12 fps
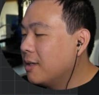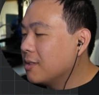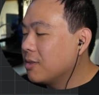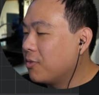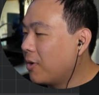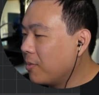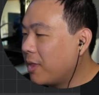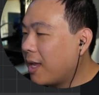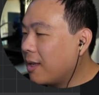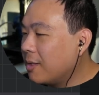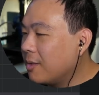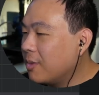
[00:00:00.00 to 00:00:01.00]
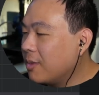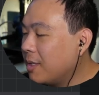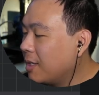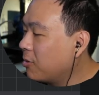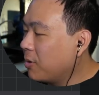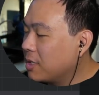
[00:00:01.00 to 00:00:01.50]
So from that,
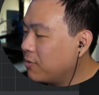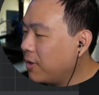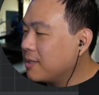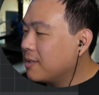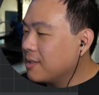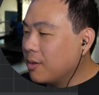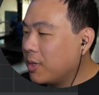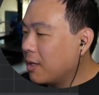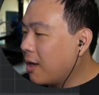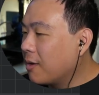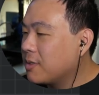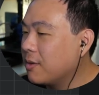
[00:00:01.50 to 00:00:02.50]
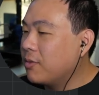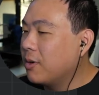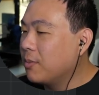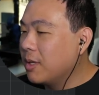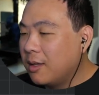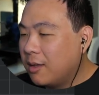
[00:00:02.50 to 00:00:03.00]
it creates faces that we can offset from.